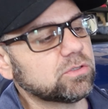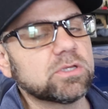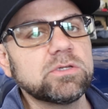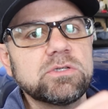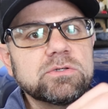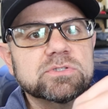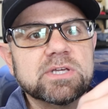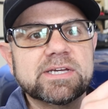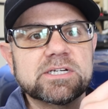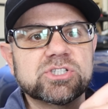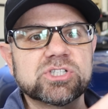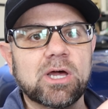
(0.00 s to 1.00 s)
you can use
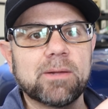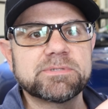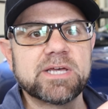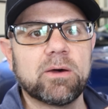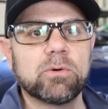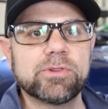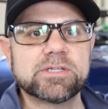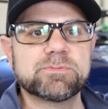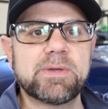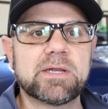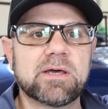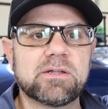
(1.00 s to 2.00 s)
like a shop towel that's
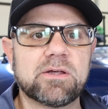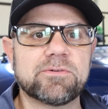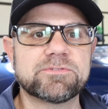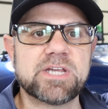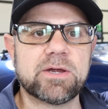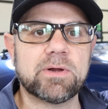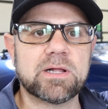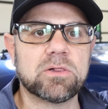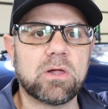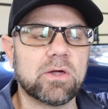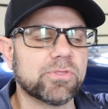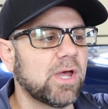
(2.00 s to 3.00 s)
made out of terry
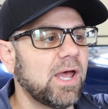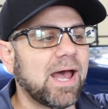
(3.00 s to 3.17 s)
cloth.